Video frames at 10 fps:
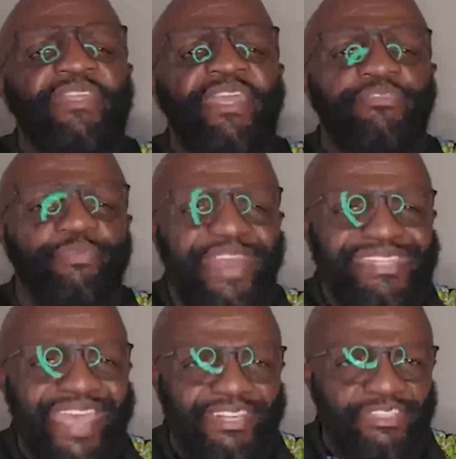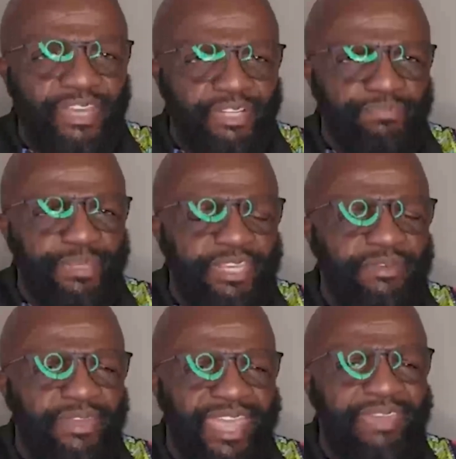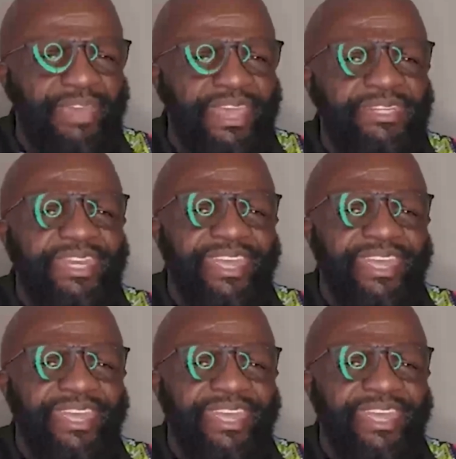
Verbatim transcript: is praise God is going to be, hey man,